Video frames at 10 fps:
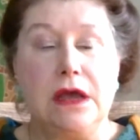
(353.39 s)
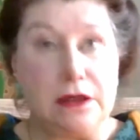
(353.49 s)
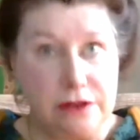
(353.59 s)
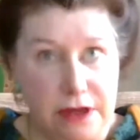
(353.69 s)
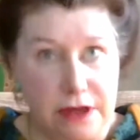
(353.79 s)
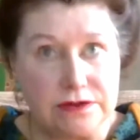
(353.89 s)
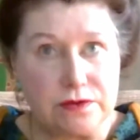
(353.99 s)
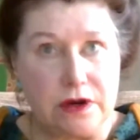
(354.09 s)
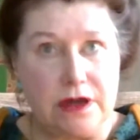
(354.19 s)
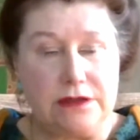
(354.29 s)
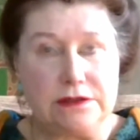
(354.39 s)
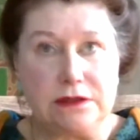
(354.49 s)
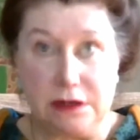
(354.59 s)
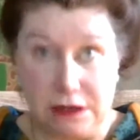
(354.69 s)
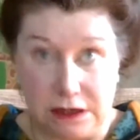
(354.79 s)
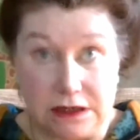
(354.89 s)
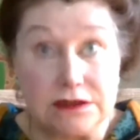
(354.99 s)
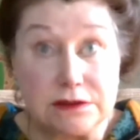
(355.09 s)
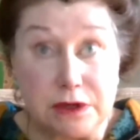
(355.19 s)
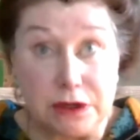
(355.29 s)
And these rights are
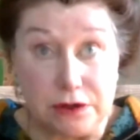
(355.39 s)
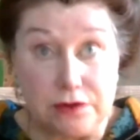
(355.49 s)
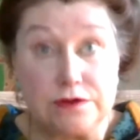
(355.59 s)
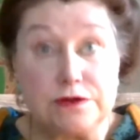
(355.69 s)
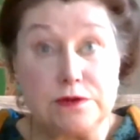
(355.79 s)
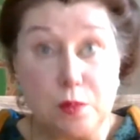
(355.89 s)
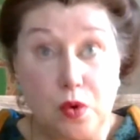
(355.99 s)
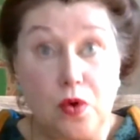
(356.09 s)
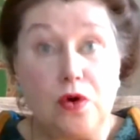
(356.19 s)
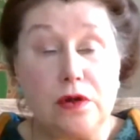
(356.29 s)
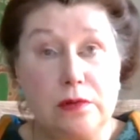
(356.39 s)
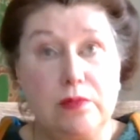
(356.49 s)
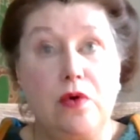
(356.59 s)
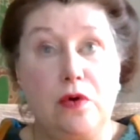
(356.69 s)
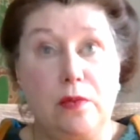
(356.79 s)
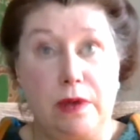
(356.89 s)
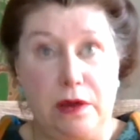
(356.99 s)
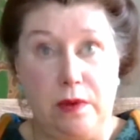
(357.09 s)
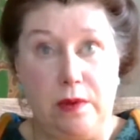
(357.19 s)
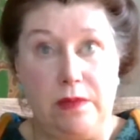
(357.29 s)
needing to be used more and more
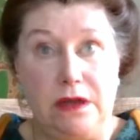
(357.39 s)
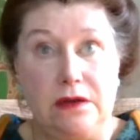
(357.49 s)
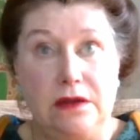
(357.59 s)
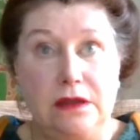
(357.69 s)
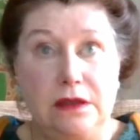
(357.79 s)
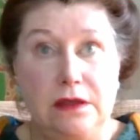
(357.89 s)
by women